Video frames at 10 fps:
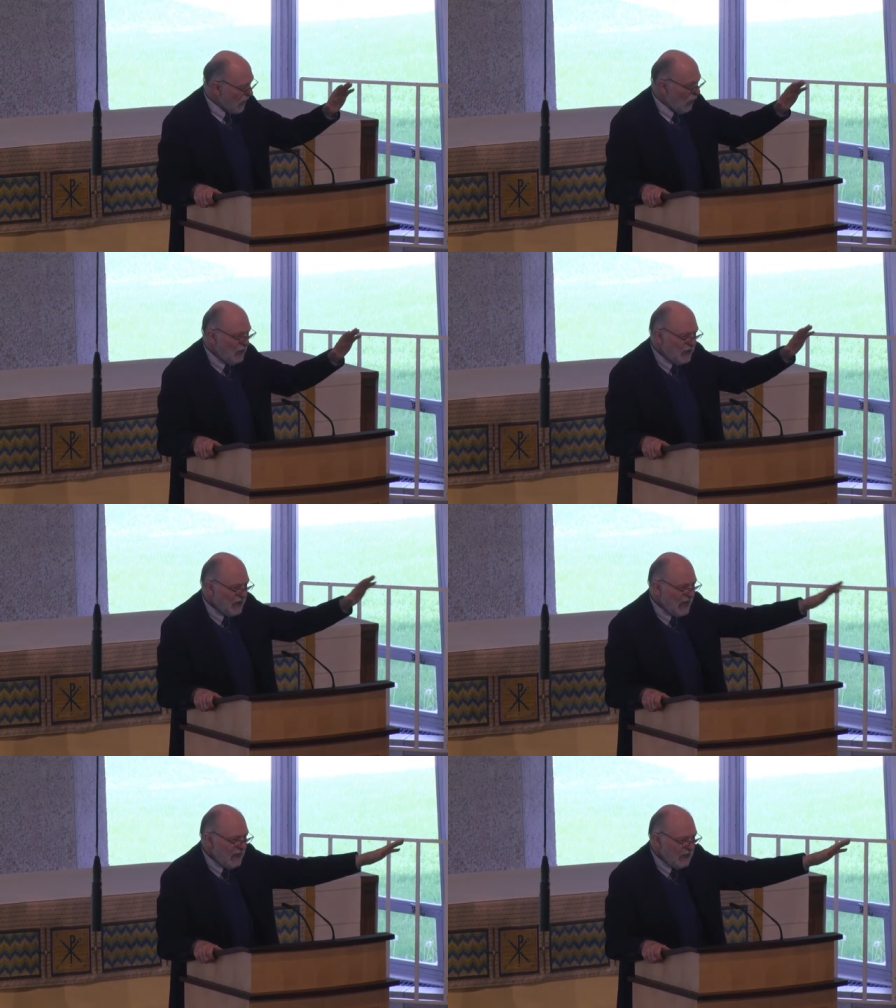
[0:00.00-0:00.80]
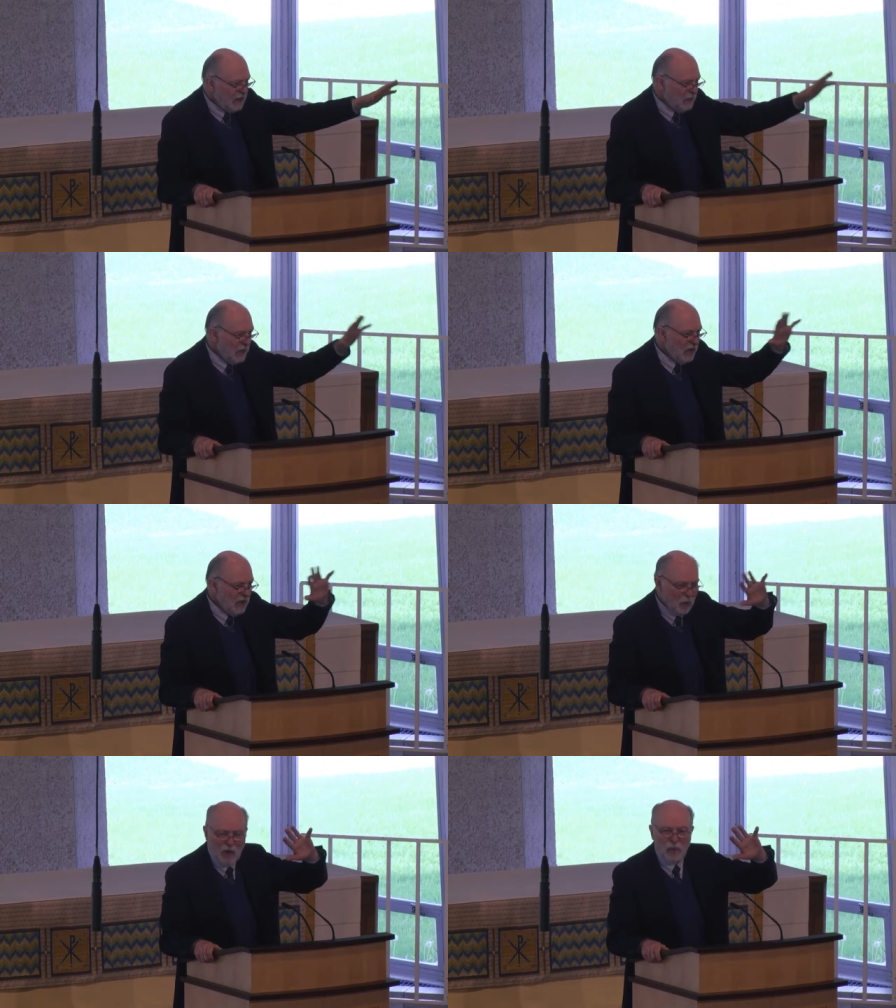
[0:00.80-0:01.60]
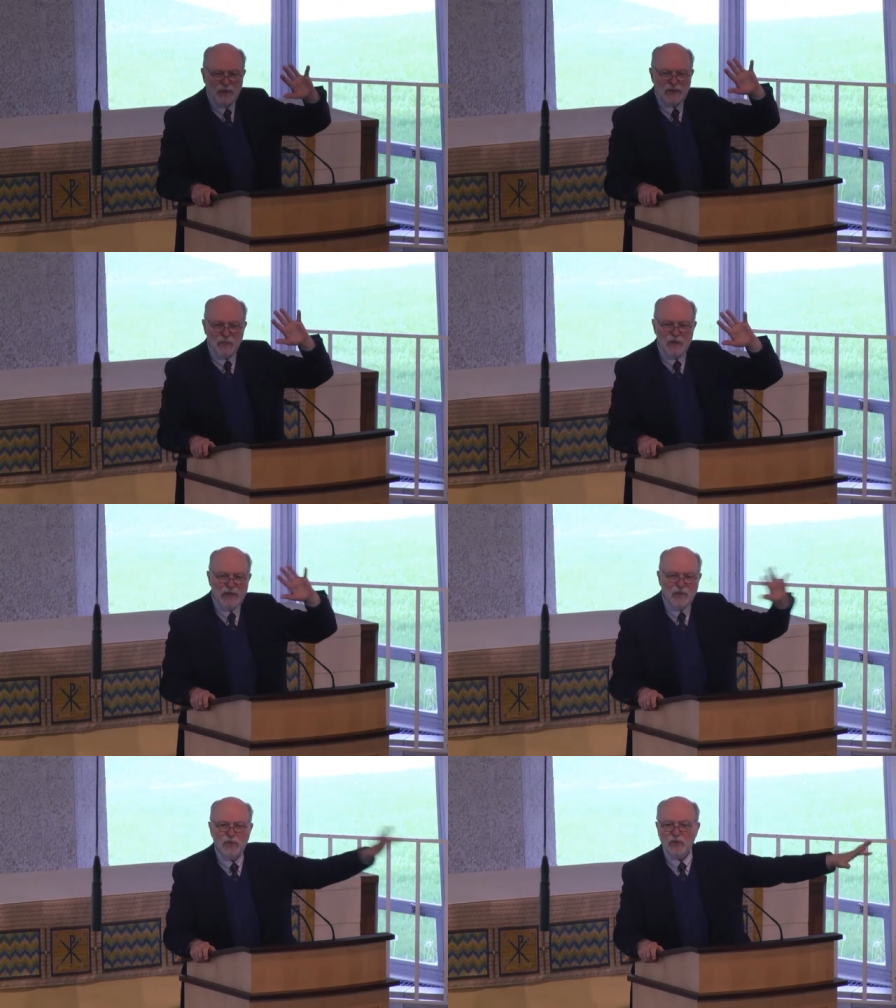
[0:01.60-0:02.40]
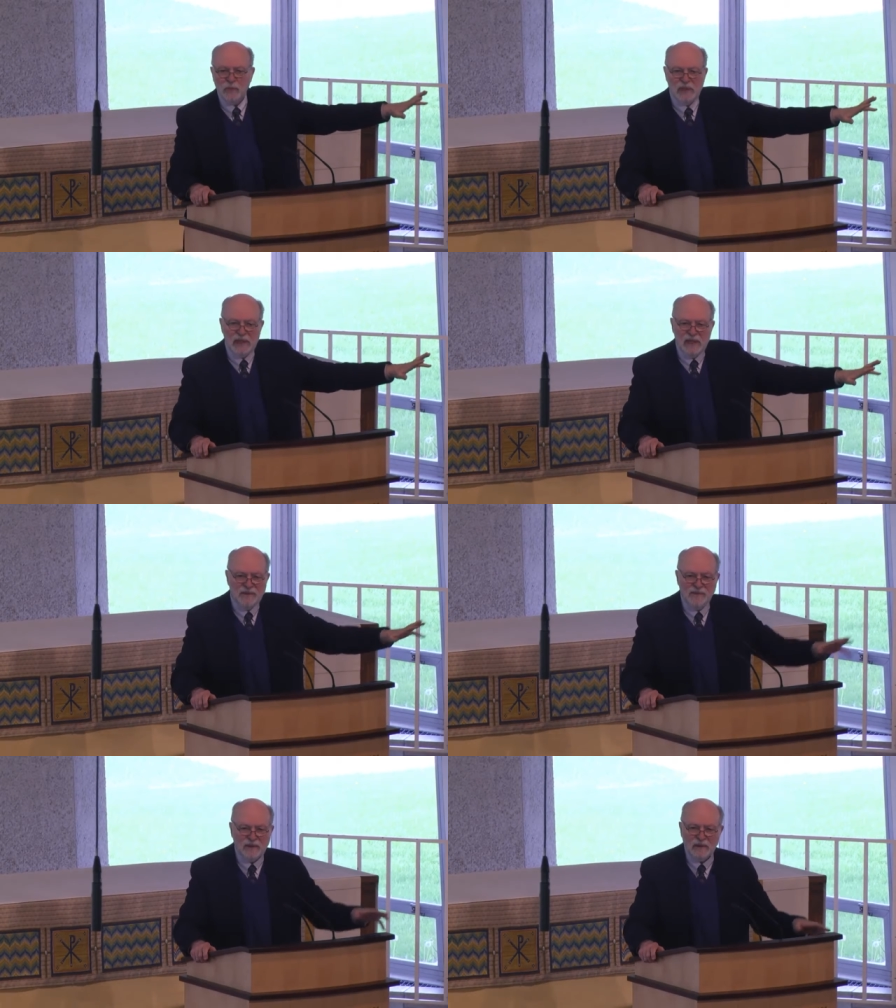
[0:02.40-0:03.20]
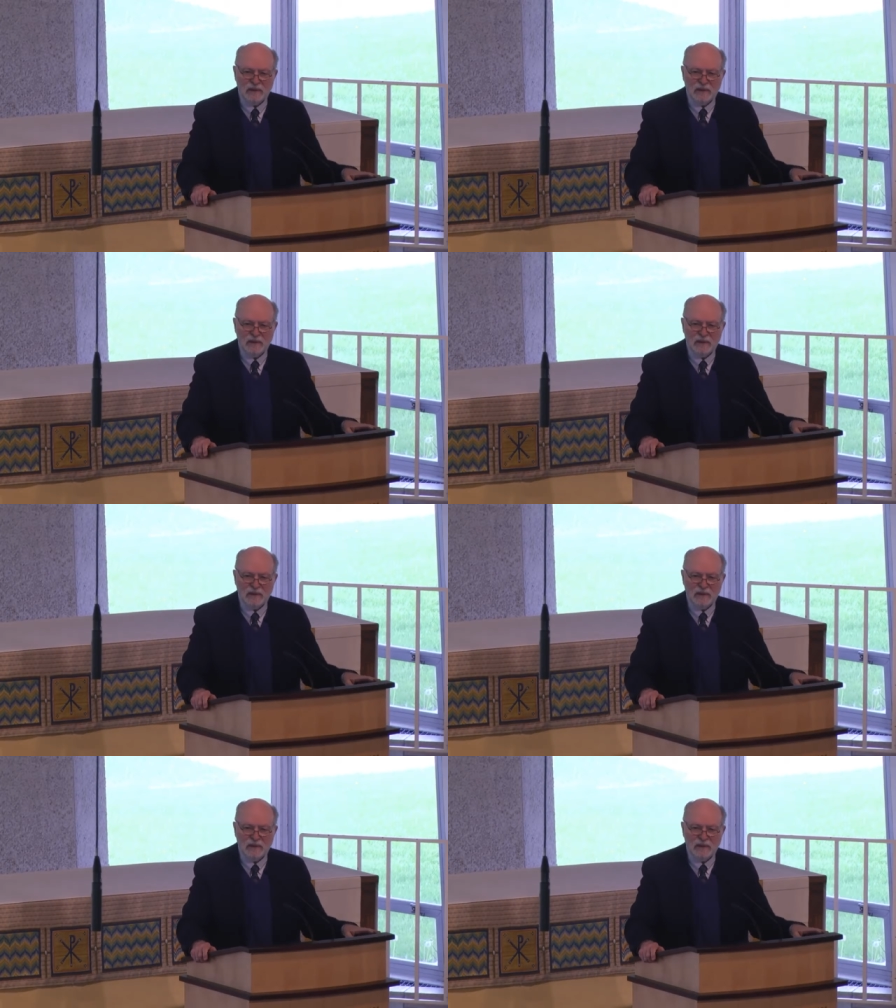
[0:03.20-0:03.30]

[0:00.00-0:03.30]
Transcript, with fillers: would say to the community, What would, did we used to believe?